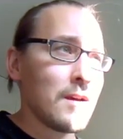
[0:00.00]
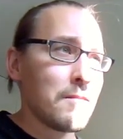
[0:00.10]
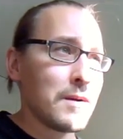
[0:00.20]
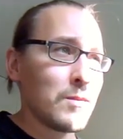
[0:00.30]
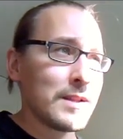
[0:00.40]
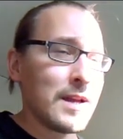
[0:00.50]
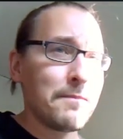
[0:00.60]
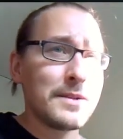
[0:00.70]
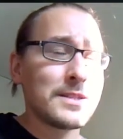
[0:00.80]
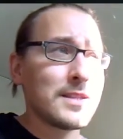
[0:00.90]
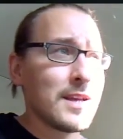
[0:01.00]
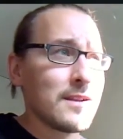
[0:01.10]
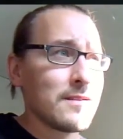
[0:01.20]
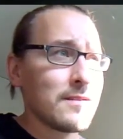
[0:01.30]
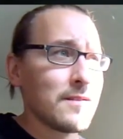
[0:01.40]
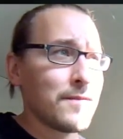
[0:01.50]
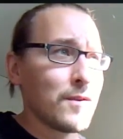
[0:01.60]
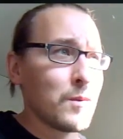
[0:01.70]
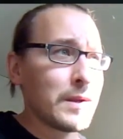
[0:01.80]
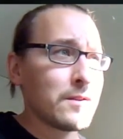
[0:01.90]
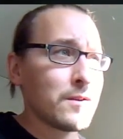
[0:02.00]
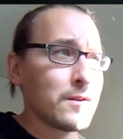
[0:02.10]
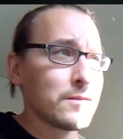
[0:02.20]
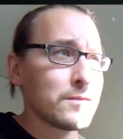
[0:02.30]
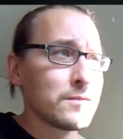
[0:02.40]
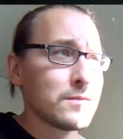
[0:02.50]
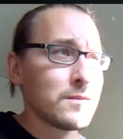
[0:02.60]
But what happens then, the following turns,